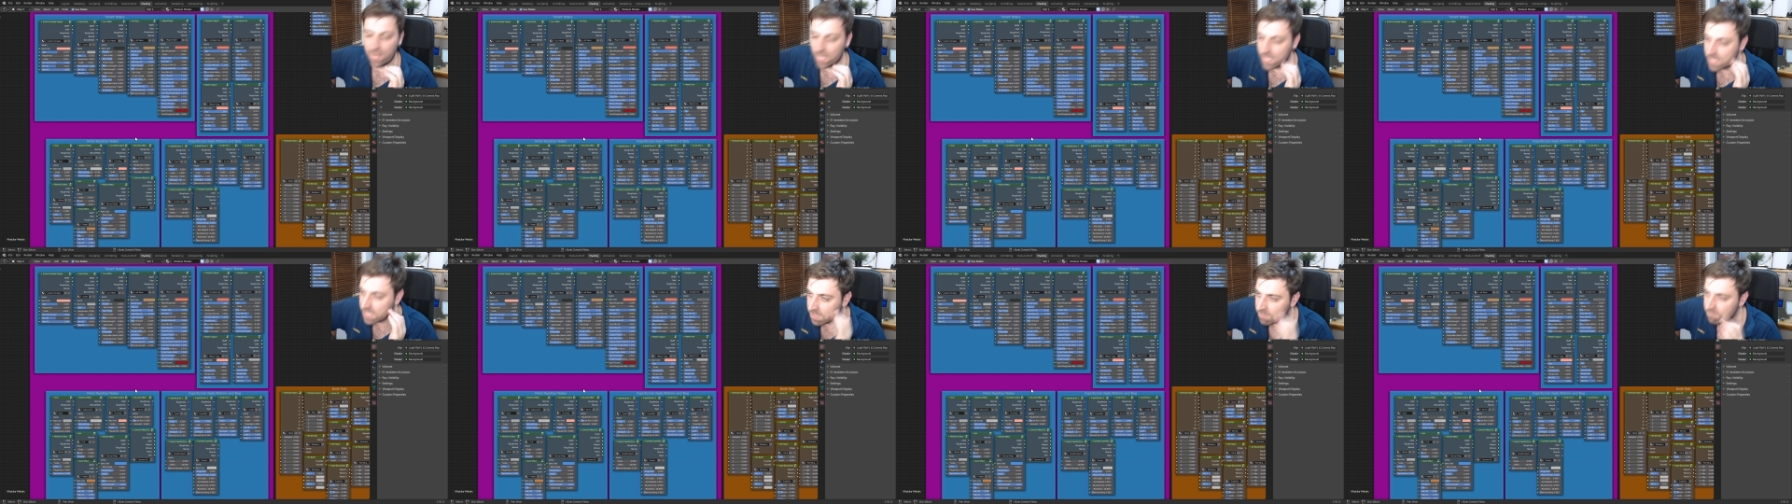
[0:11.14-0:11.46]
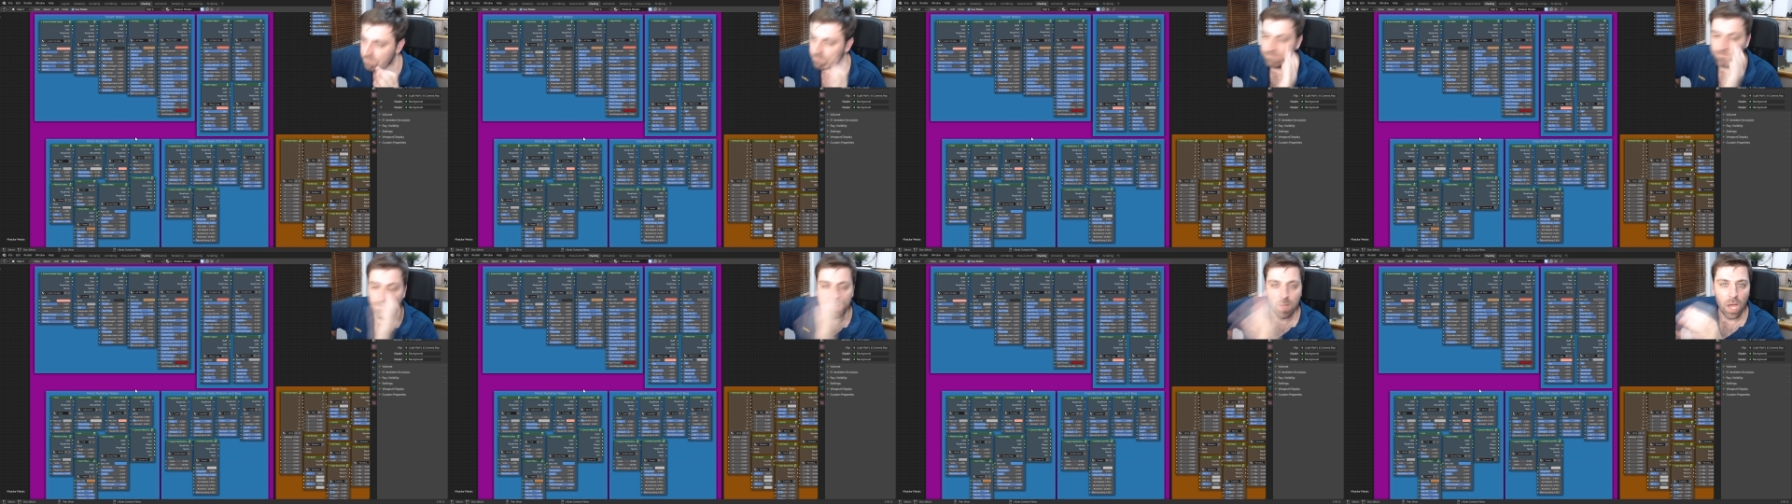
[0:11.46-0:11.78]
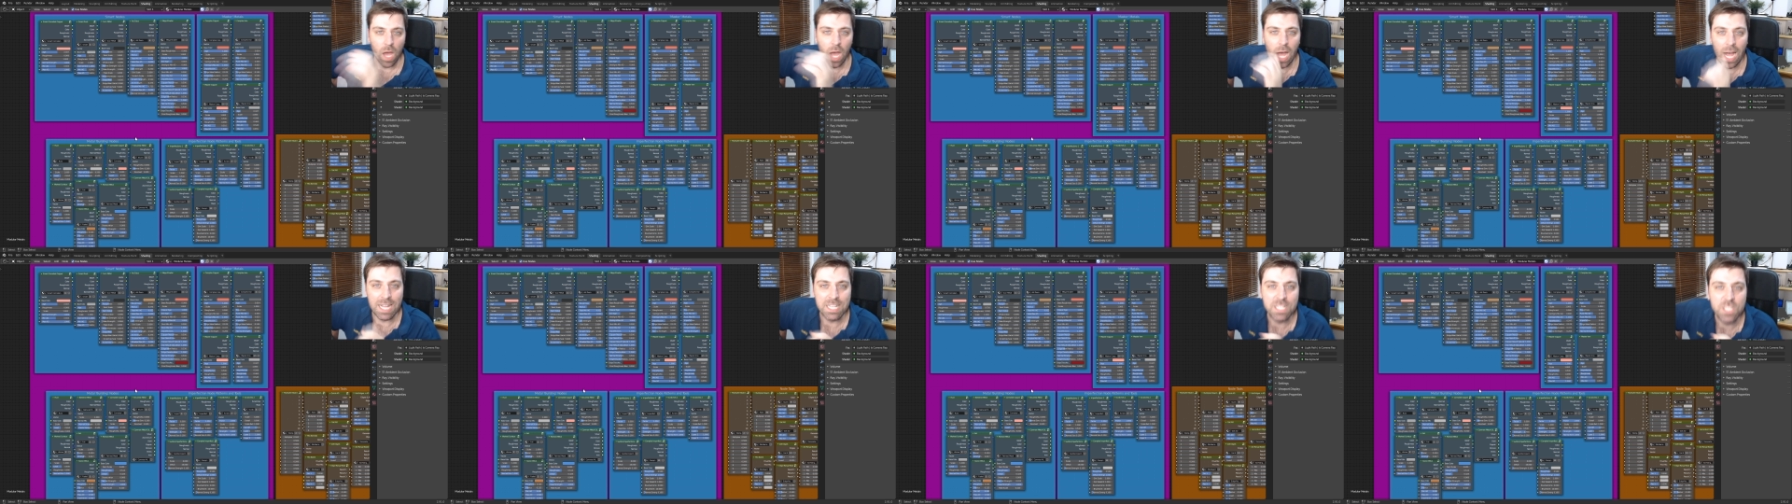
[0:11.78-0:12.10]
I,
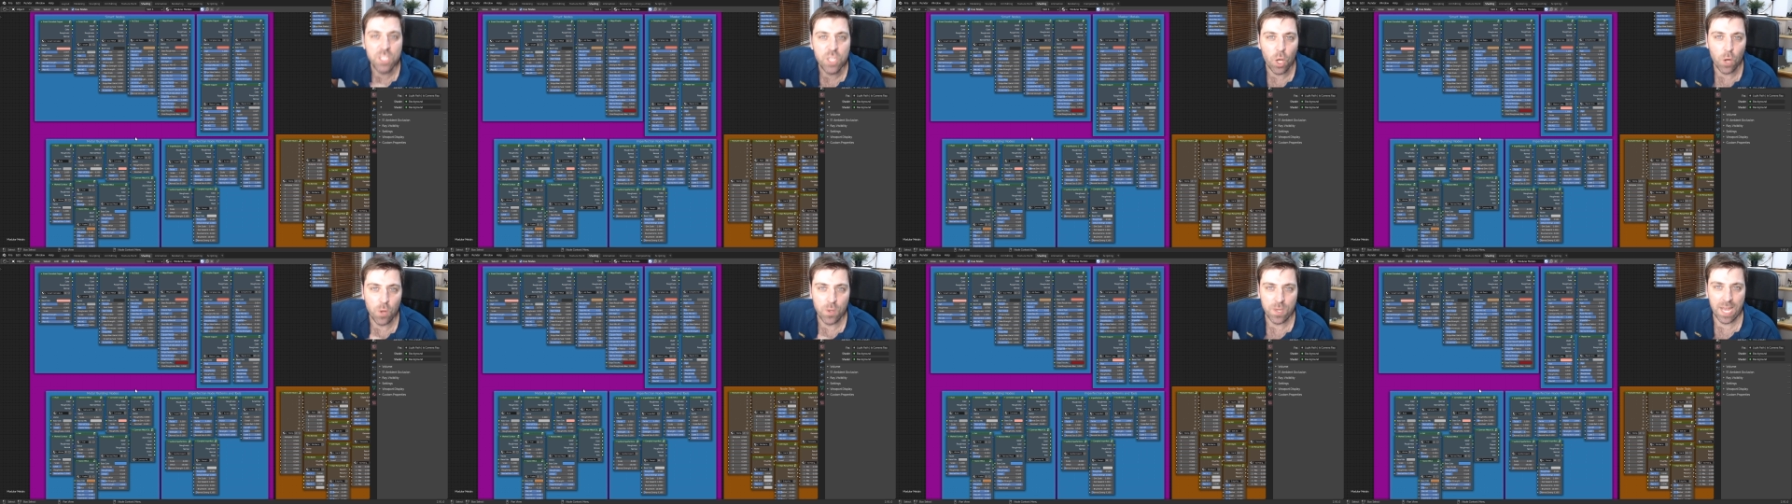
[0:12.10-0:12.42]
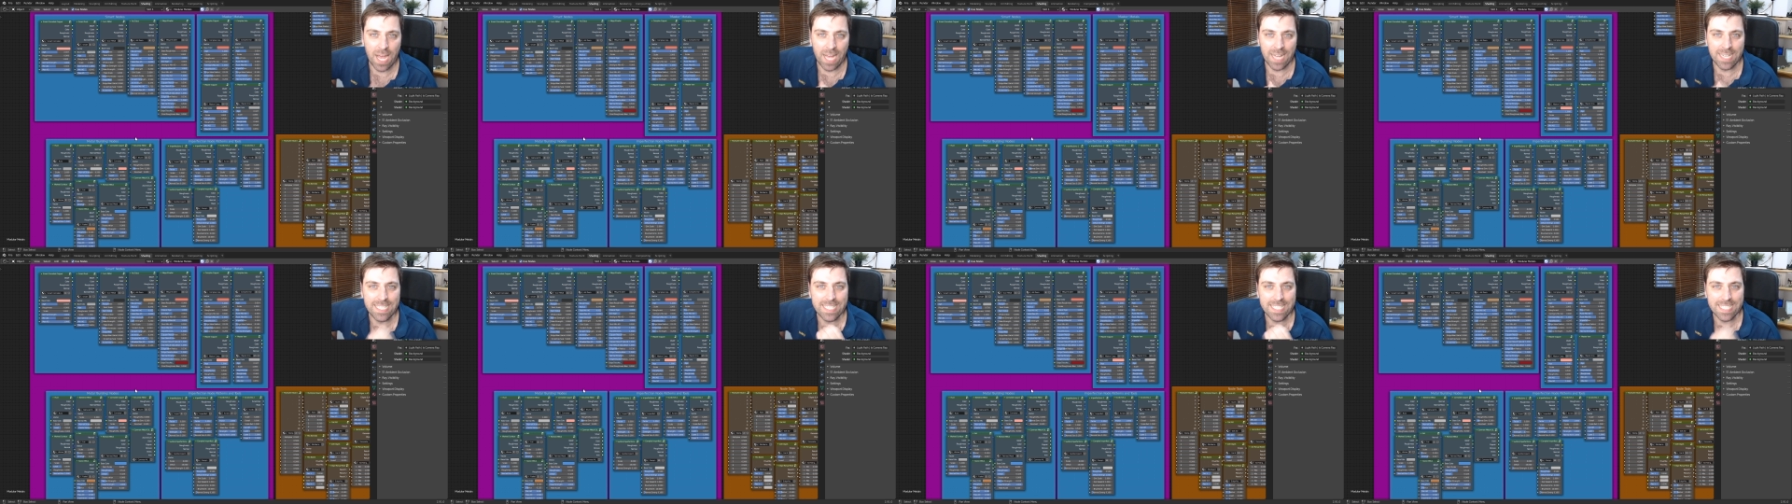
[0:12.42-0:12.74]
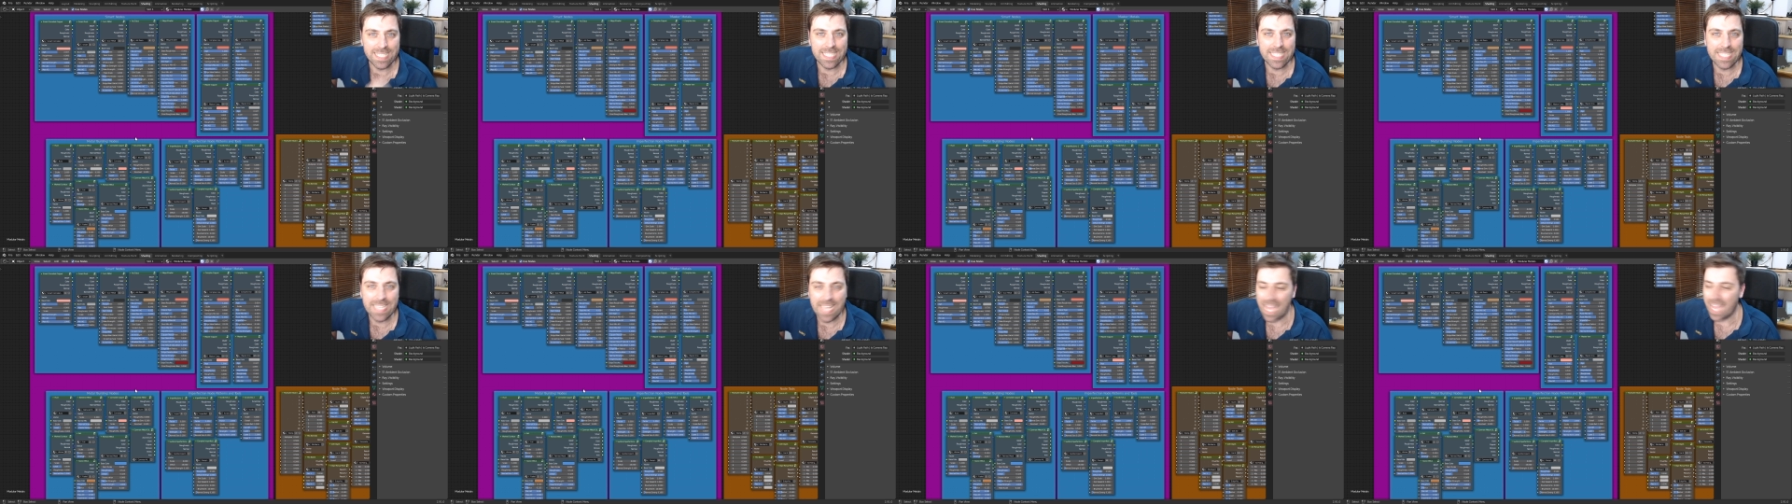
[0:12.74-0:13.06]
I don't
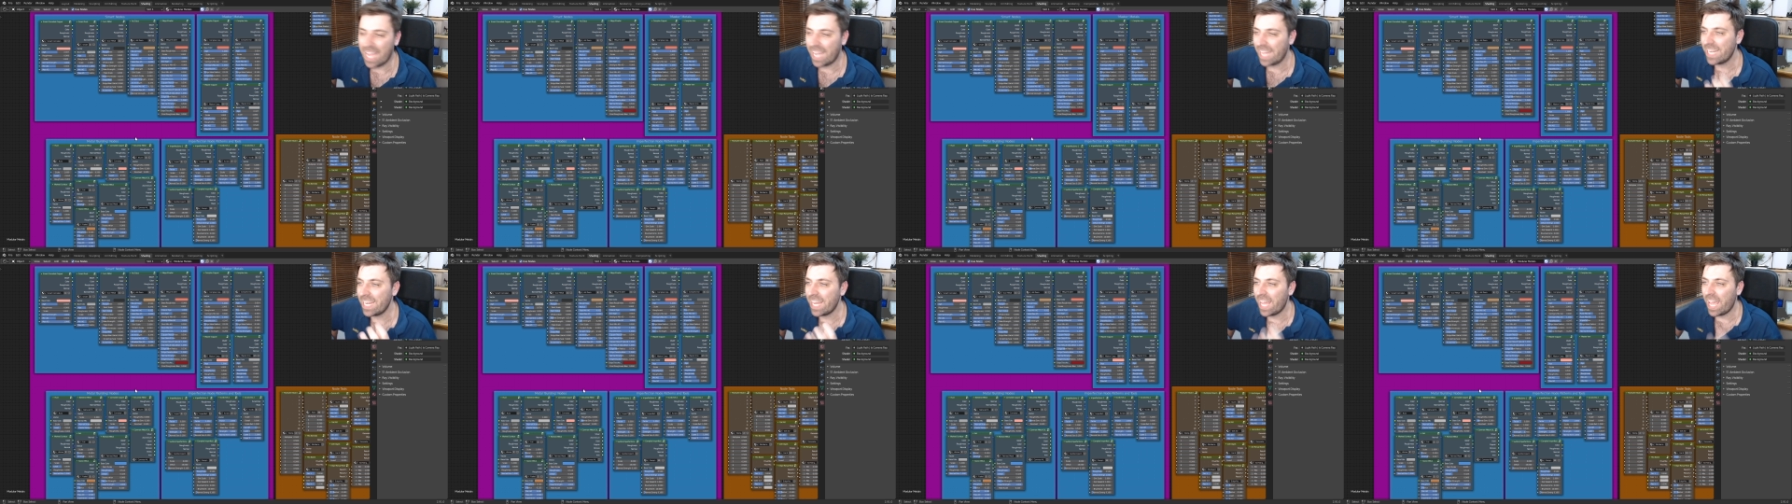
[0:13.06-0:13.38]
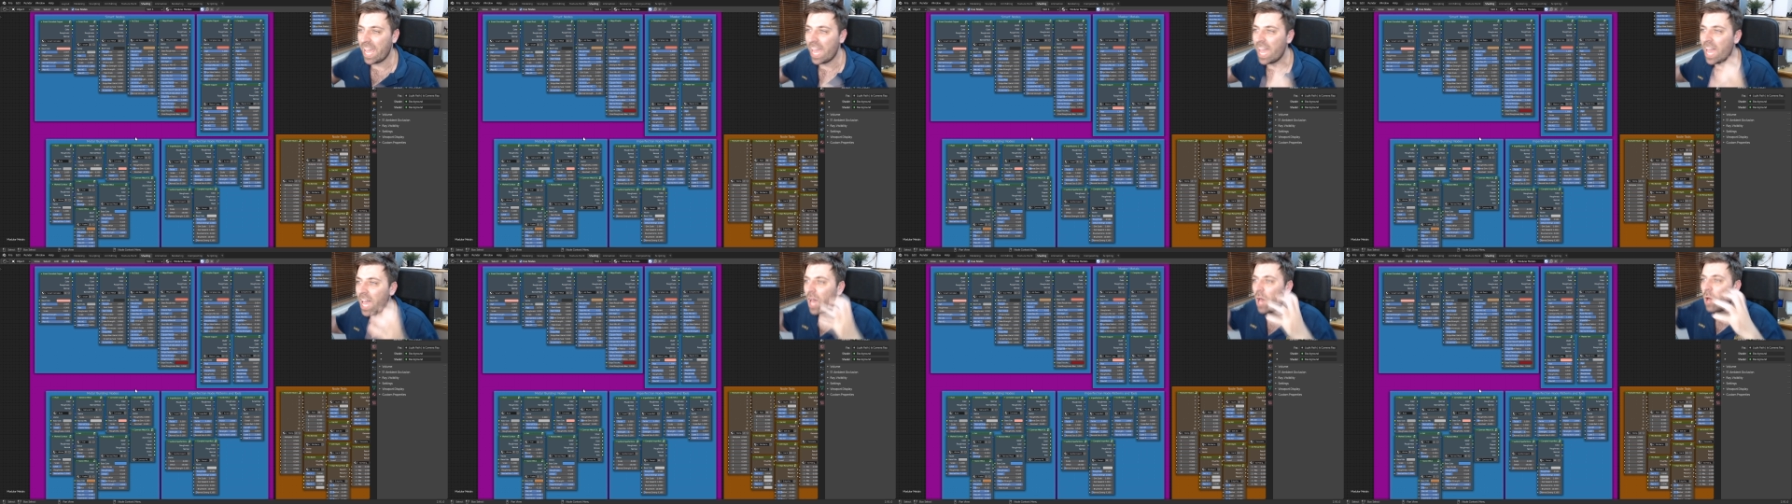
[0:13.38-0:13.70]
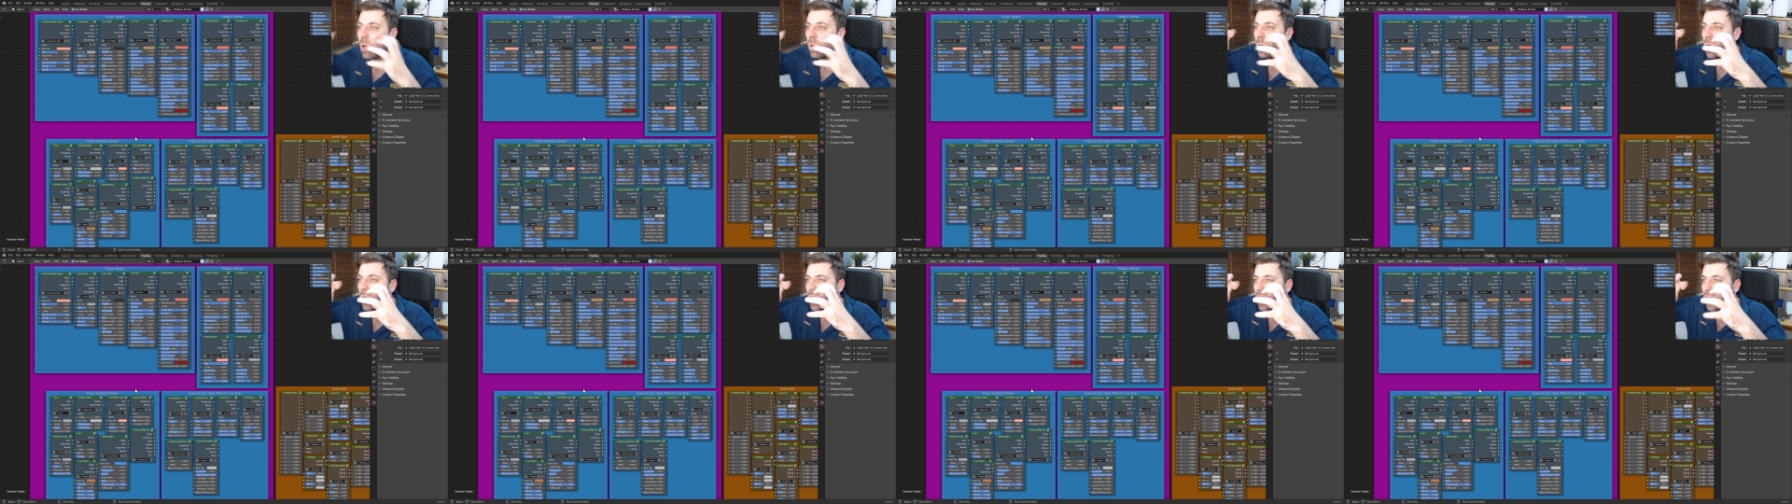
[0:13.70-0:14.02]
understand how...